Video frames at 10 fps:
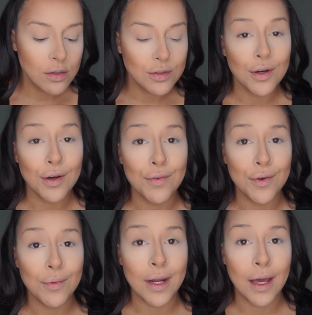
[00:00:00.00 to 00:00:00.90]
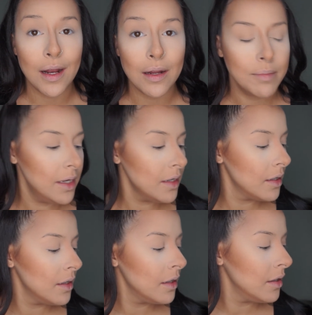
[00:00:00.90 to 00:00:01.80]
So if you want a hella bake,
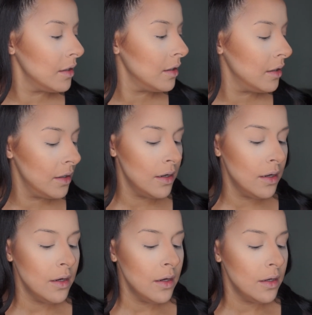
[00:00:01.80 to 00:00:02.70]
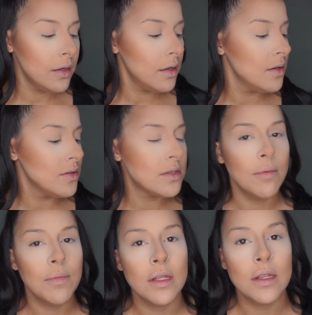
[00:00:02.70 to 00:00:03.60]
you can use
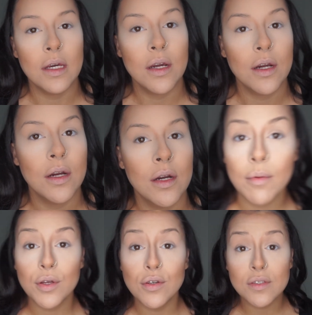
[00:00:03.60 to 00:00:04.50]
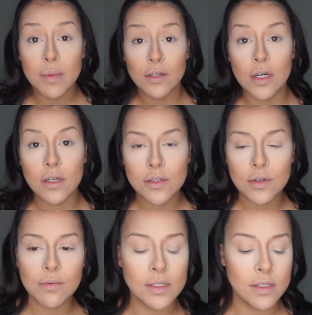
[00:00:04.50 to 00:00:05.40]
something thicker. I'm gonna use my
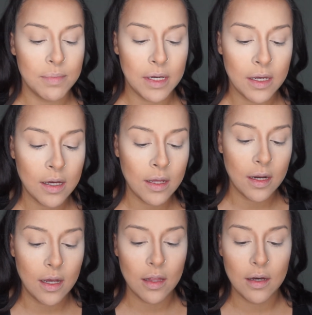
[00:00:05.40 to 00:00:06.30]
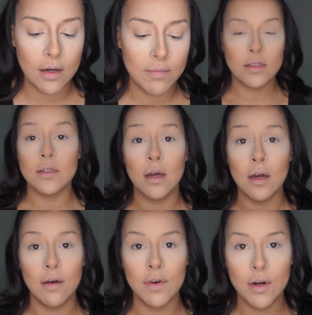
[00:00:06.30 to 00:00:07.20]
drugstore one to bake that I love. It's the
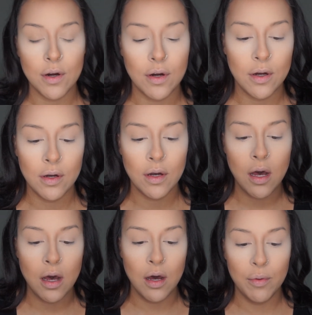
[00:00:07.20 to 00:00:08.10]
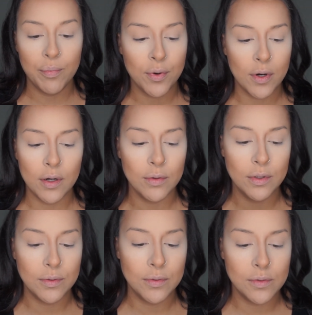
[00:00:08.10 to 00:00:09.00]
CoverGirl Pro
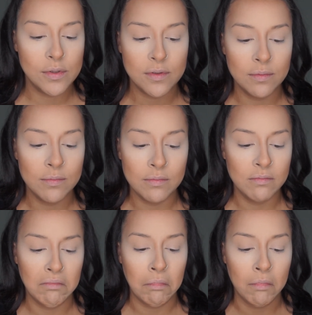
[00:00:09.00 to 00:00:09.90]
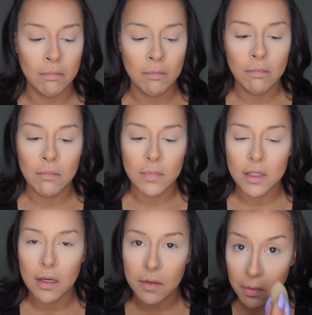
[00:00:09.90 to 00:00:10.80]
Loose. It's
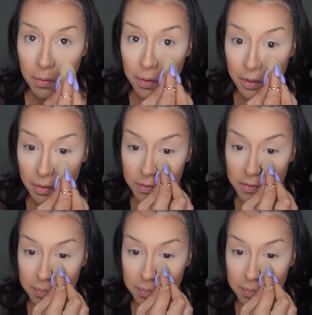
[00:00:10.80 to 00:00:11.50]
like their only loose